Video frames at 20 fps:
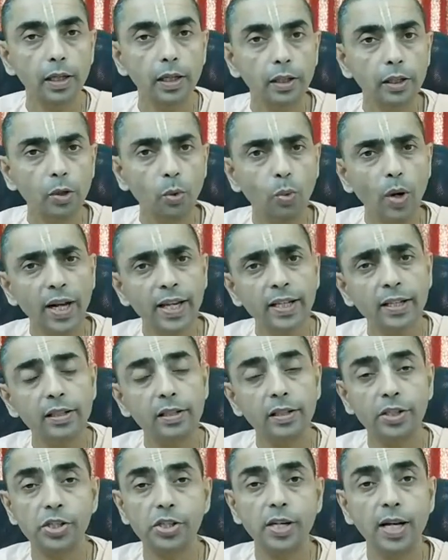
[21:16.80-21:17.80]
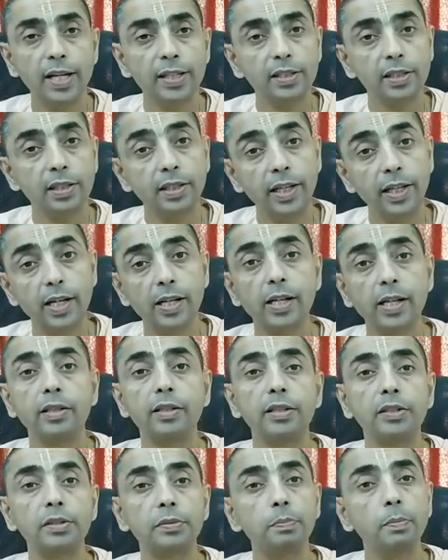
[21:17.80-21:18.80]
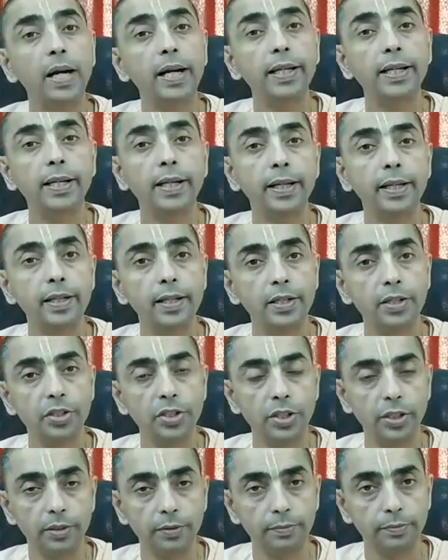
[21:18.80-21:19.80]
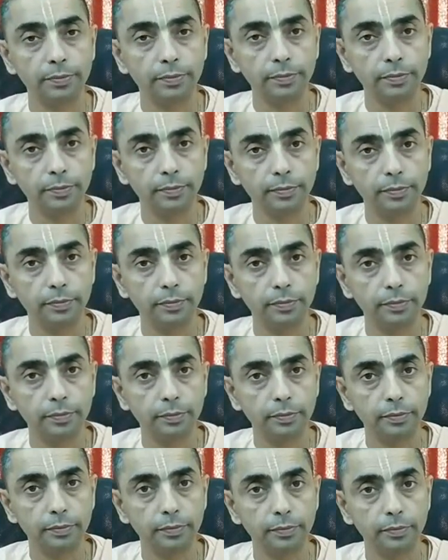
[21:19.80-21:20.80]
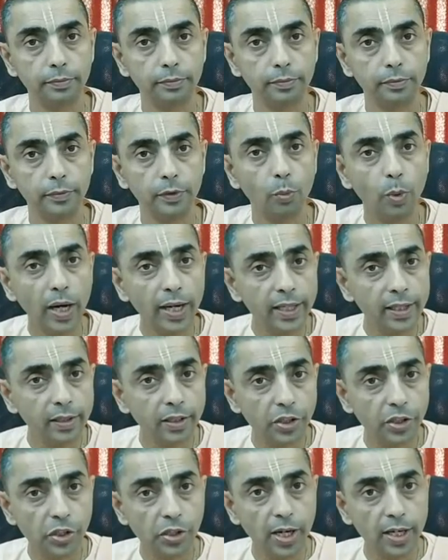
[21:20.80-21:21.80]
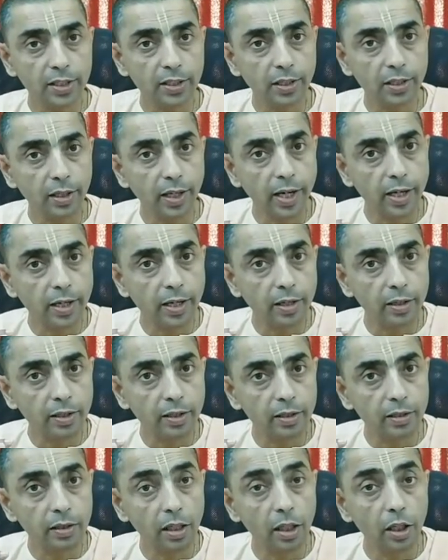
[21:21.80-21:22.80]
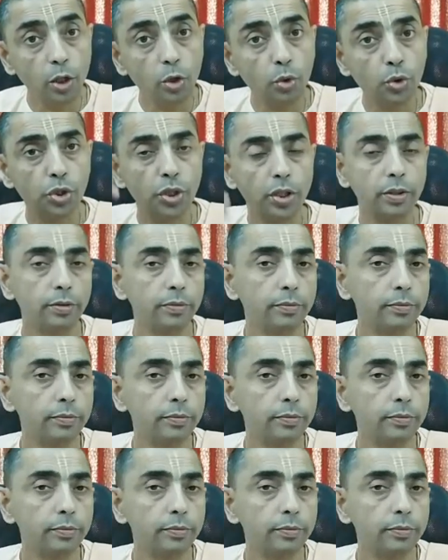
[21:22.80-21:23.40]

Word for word: Now why Krishna has created this Maya energy? Why Krishna has created this illusion?